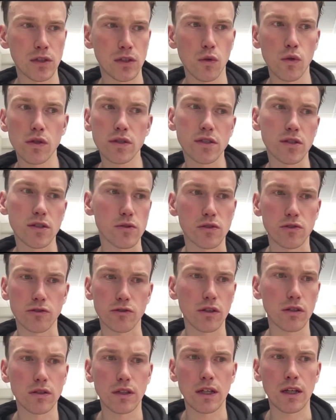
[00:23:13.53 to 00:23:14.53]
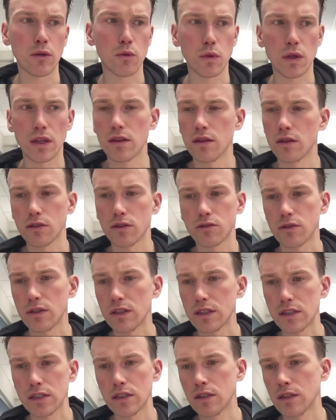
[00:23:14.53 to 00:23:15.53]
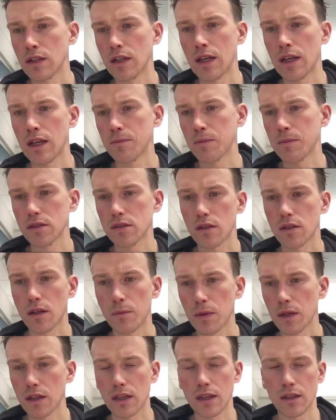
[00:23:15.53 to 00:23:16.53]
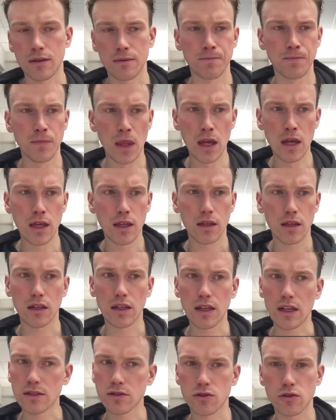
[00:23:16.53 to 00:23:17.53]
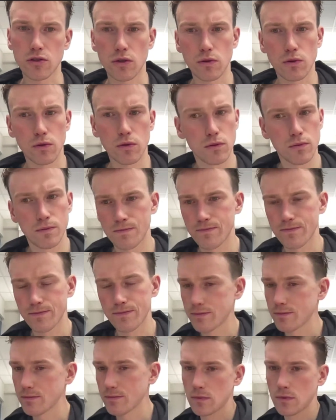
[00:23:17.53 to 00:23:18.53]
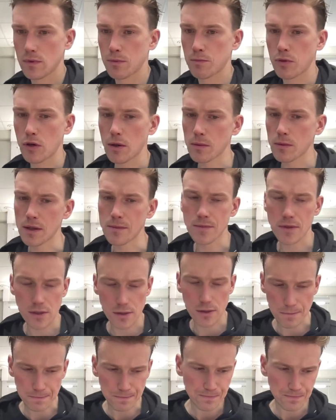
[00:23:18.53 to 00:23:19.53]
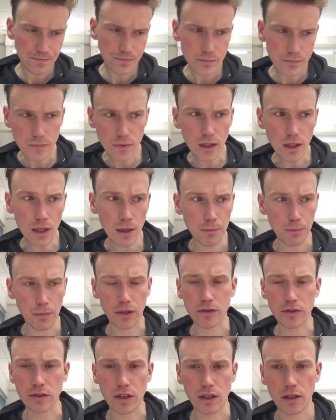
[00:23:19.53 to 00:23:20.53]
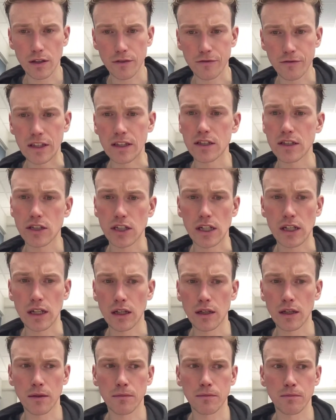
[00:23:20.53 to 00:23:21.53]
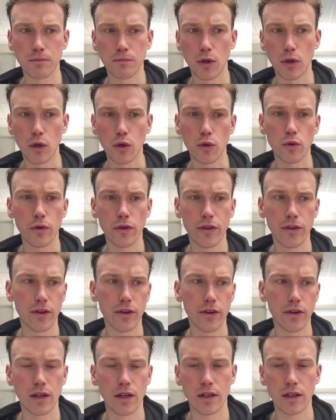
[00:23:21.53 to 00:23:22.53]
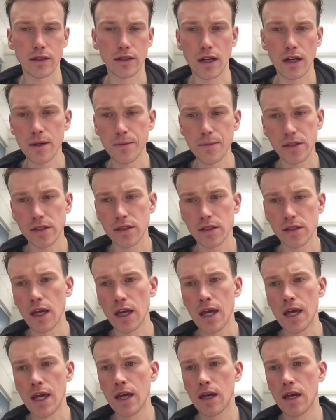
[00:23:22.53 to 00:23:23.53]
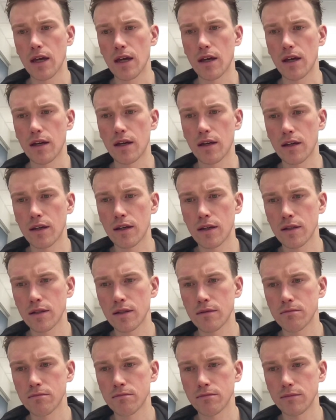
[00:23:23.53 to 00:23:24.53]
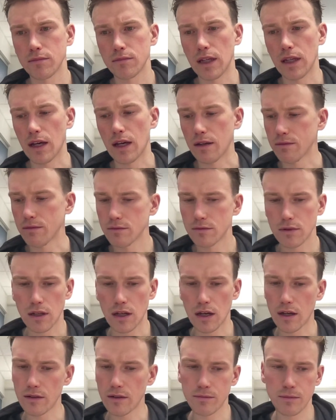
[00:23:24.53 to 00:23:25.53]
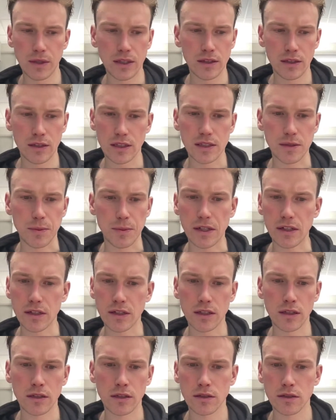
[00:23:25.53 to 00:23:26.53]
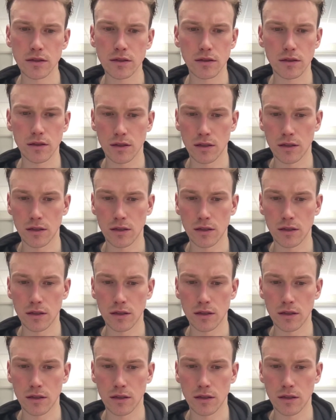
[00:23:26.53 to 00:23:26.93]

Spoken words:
Also struggling with nutrition and my stomach and gastro problems, but finishing both times. Yeah, I've been experiencing